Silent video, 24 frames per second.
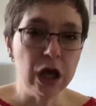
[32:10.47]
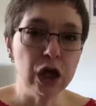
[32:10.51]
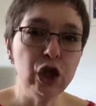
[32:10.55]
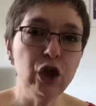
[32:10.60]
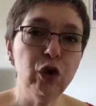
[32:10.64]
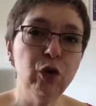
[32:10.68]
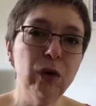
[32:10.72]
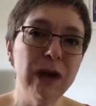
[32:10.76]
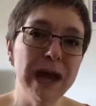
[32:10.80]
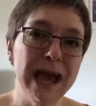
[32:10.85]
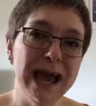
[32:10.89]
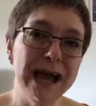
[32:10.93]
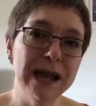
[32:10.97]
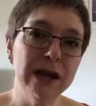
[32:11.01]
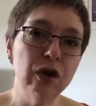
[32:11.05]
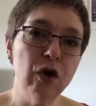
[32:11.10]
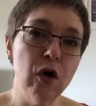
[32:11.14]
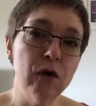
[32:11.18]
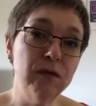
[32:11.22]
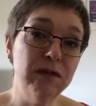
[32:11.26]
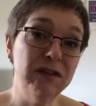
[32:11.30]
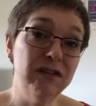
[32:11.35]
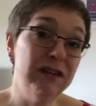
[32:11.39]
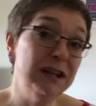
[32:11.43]
You can
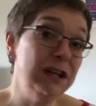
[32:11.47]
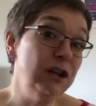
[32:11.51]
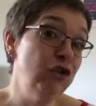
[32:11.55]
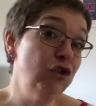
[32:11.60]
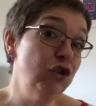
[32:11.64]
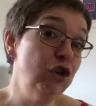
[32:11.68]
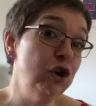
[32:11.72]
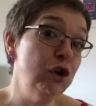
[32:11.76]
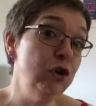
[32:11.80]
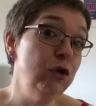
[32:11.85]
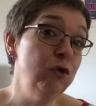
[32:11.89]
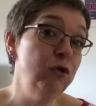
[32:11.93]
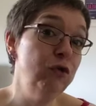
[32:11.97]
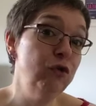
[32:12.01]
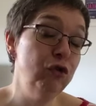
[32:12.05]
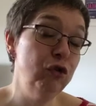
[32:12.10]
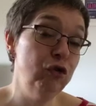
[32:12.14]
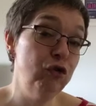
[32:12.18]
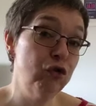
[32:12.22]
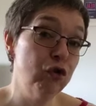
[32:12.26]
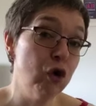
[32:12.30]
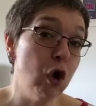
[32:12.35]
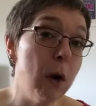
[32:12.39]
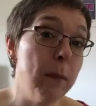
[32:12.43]
obviously choose
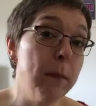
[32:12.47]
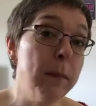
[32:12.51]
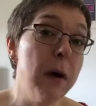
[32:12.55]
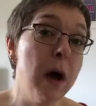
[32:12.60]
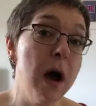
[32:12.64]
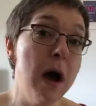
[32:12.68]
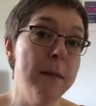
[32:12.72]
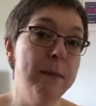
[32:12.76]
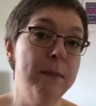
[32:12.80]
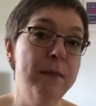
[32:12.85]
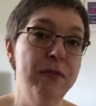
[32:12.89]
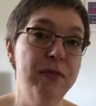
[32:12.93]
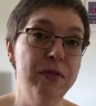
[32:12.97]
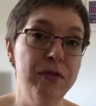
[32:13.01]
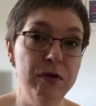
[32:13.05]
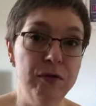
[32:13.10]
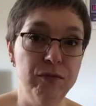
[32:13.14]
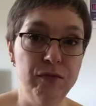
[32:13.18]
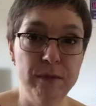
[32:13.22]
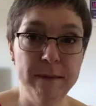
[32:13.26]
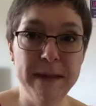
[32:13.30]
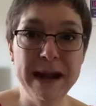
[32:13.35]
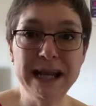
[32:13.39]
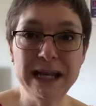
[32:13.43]
to top up the
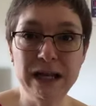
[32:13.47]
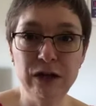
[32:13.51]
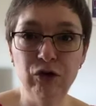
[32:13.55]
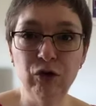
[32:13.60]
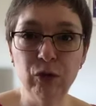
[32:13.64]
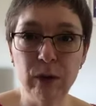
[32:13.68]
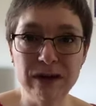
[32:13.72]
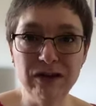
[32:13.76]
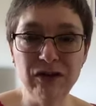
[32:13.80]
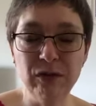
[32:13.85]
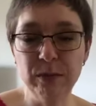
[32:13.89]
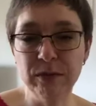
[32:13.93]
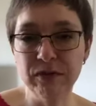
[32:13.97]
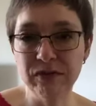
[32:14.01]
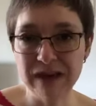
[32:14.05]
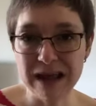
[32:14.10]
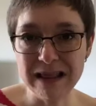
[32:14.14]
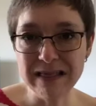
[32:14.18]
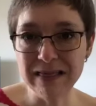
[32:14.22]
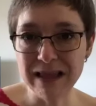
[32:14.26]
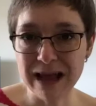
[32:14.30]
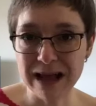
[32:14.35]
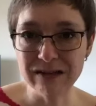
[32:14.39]
remaining 20%,